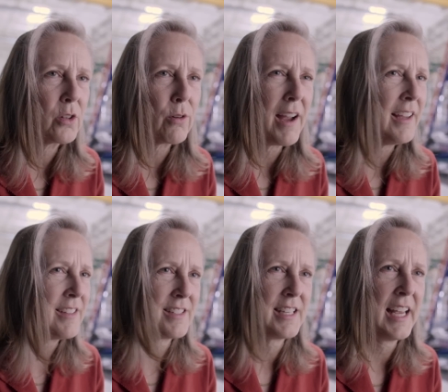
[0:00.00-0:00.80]
gray
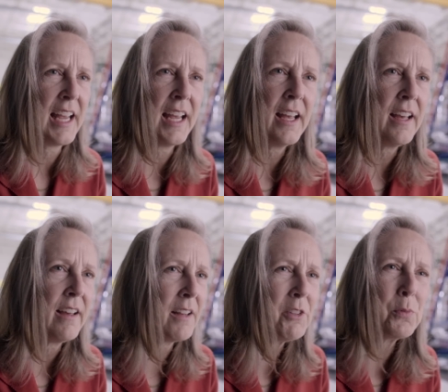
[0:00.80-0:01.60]
and
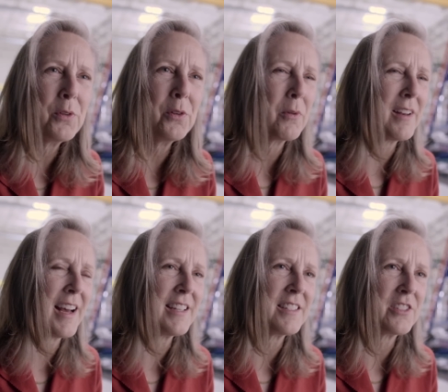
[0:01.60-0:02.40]
tan. I always wondered why
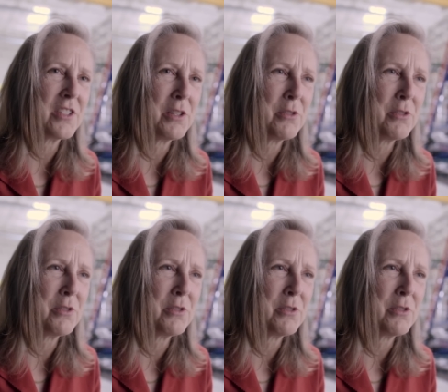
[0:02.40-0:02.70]
NASA just